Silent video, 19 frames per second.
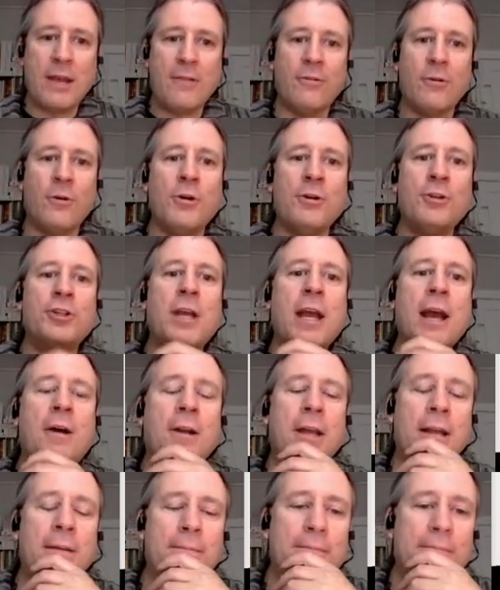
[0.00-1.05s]
for Orange
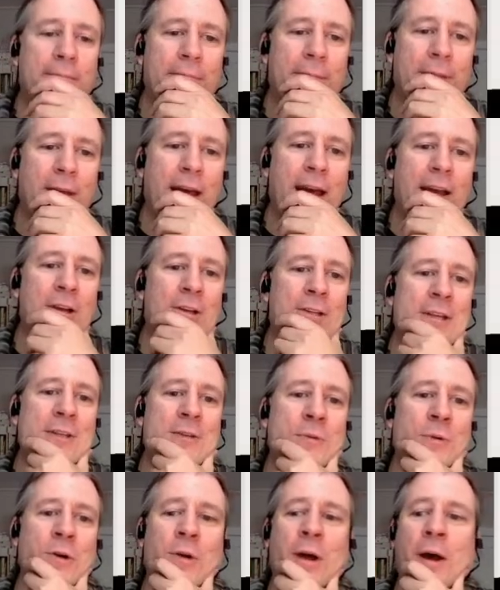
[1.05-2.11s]
County, okay? Because
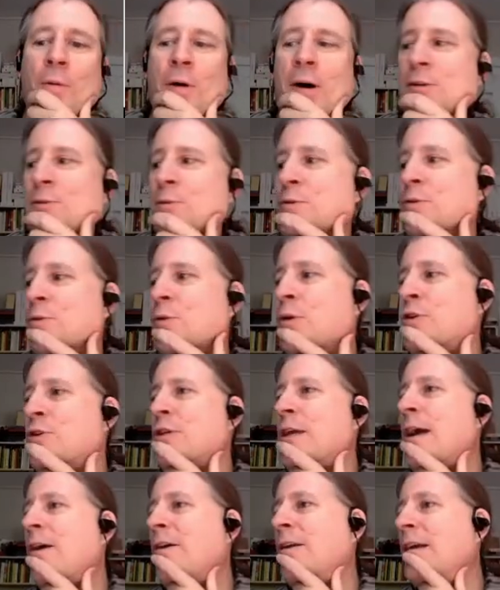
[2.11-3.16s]
that's where that was. It was in Orange
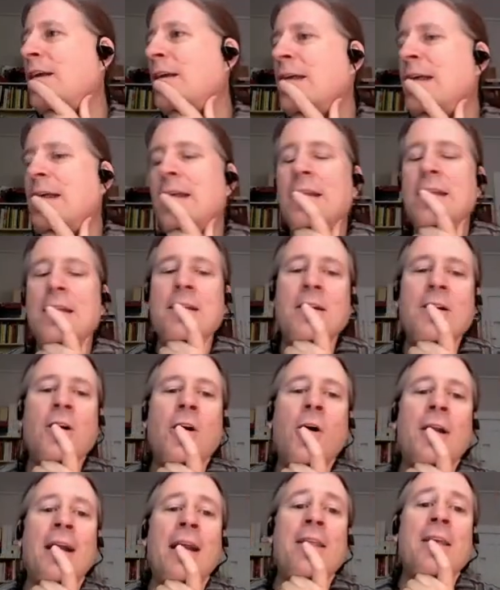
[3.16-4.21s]
County. You can
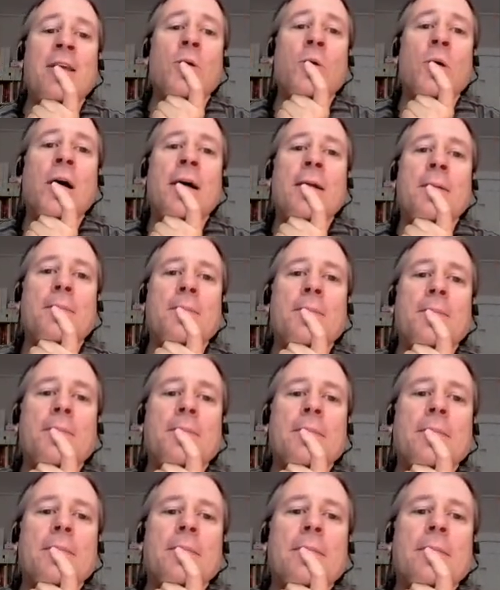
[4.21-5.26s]
call it anything you want.
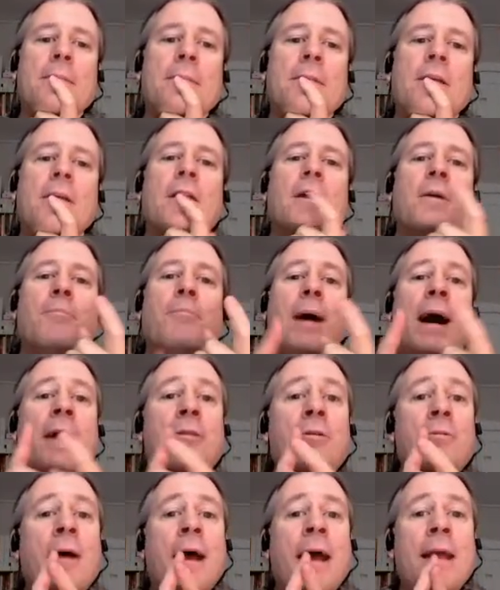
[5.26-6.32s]
By
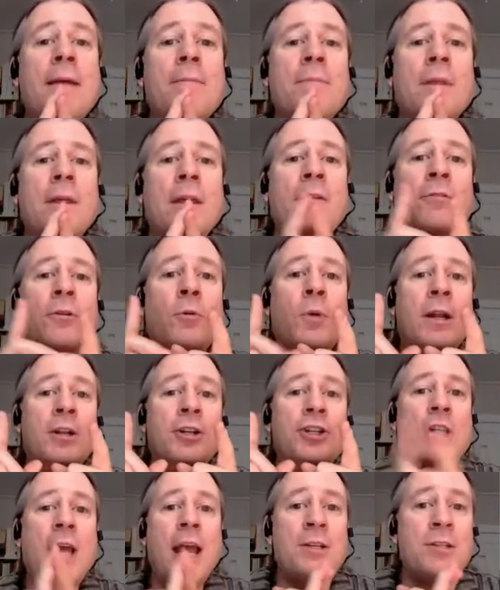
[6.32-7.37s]
the way, if you want
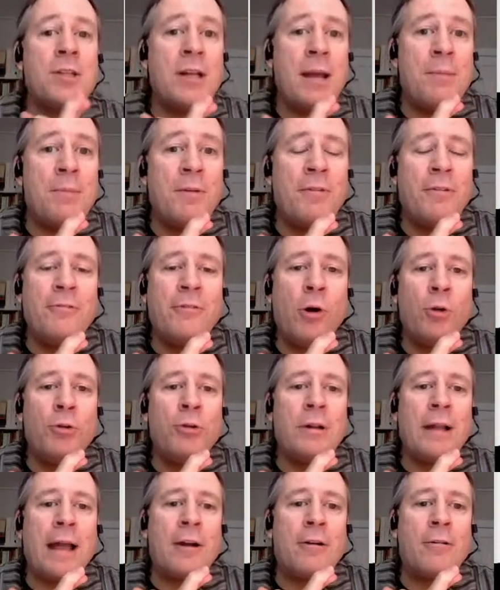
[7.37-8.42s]
to change the name of a
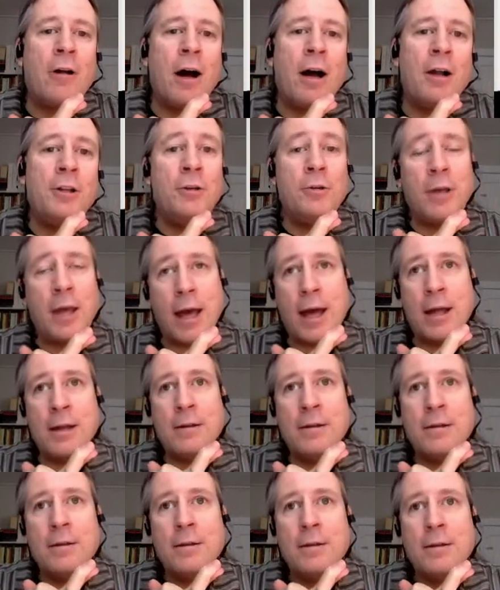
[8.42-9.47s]
folder later on, you can.